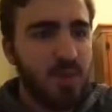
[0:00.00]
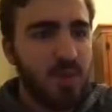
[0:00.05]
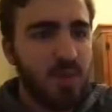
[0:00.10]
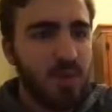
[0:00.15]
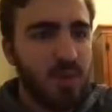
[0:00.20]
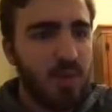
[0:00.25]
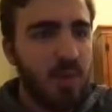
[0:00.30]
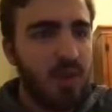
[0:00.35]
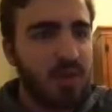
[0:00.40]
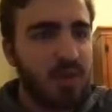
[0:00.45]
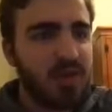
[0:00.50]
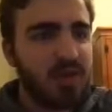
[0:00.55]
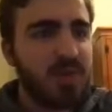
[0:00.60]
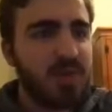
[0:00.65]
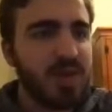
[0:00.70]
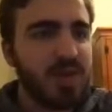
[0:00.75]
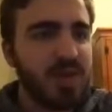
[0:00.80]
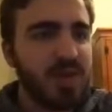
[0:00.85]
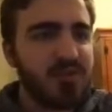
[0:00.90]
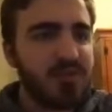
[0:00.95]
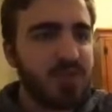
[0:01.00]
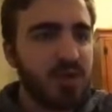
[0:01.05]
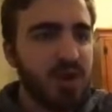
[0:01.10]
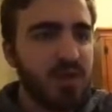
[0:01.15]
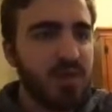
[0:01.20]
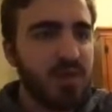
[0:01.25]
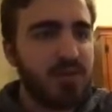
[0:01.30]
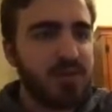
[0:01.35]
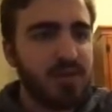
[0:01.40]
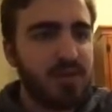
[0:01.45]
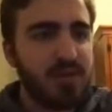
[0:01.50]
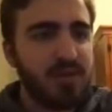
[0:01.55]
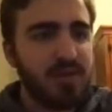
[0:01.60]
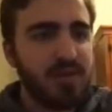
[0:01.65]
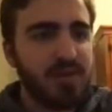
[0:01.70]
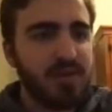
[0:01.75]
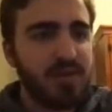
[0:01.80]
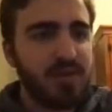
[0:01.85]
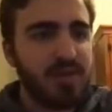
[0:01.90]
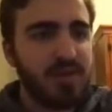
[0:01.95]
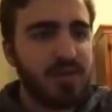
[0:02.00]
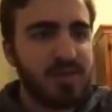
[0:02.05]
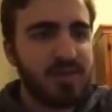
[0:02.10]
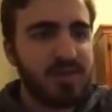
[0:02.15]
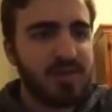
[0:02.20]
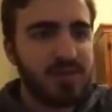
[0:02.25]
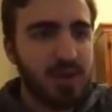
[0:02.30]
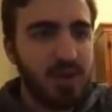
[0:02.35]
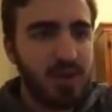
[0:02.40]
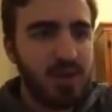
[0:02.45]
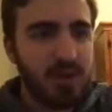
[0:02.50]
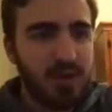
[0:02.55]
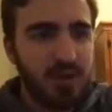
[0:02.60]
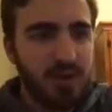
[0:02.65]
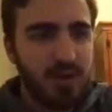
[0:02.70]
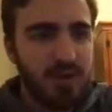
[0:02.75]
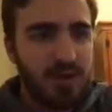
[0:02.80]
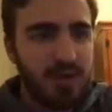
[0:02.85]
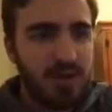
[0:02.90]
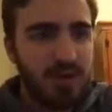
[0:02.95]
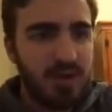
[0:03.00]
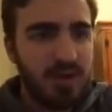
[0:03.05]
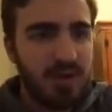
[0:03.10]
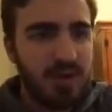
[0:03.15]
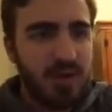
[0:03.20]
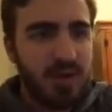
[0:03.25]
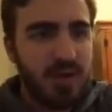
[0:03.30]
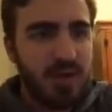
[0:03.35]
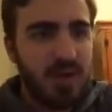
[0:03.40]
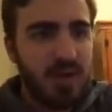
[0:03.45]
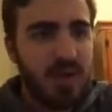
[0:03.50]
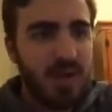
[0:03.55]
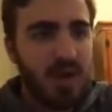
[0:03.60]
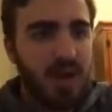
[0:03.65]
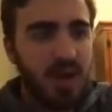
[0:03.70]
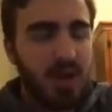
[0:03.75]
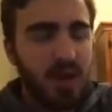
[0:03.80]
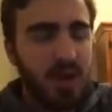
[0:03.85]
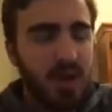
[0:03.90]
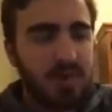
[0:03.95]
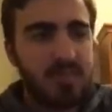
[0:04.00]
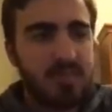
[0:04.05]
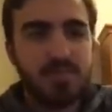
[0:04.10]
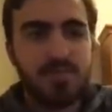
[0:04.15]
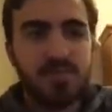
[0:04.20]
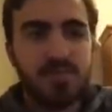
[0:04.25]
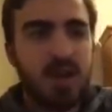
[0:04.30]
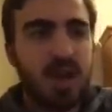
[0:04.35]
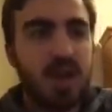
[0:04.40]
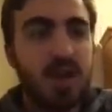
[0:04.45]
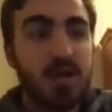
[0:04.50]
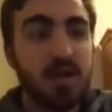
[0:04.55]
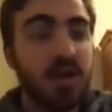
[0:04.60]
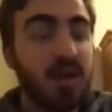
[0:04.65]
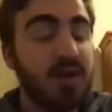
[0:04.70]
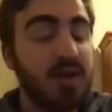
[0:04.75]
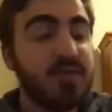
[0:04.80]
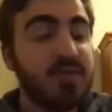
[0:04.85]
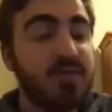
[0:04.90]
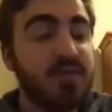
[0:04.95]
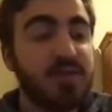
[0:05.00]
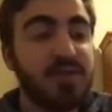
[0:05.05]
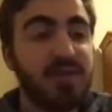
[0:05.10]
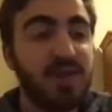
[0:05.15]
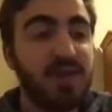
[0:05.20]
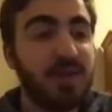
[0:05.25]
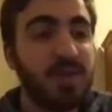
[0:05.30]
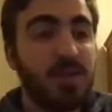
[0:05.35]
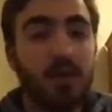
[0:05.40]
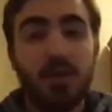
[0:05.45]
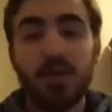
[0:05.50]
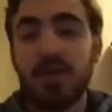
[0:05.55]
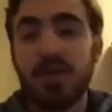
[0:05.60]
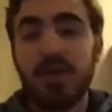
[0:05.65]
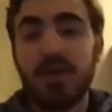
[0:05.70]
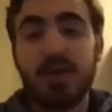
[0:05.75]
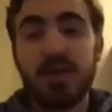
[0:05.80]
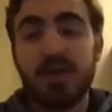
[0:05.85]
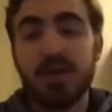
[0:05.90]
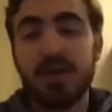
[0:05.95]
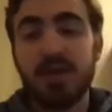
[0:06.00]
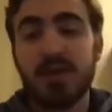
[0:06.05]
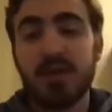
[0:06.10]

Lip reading: one of the biggest problems on our defense as well. I would honestly say more than